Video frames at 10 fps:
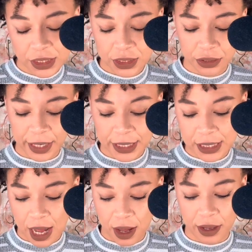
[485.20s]
just a great
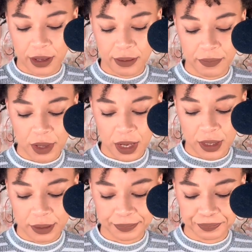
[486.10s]
time
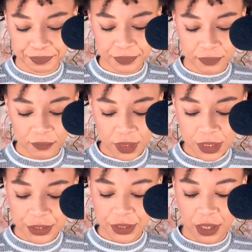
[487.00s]

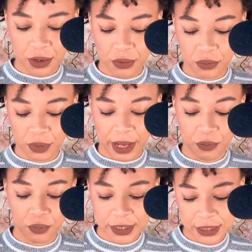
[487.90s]
to know like
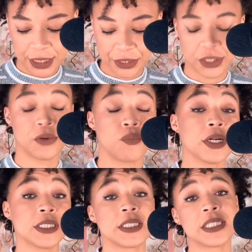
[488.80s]
what
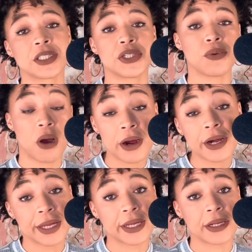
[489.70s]
season you are
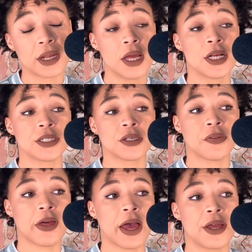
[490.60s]
in so
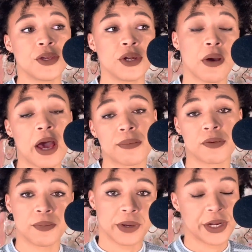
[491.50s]
that you know how to
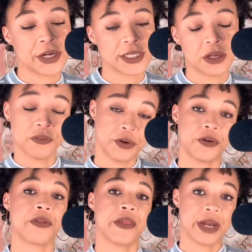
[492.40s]
prepare yourself
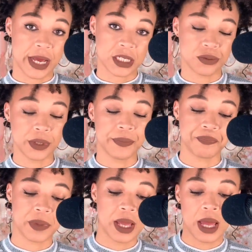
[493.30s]
for the next one.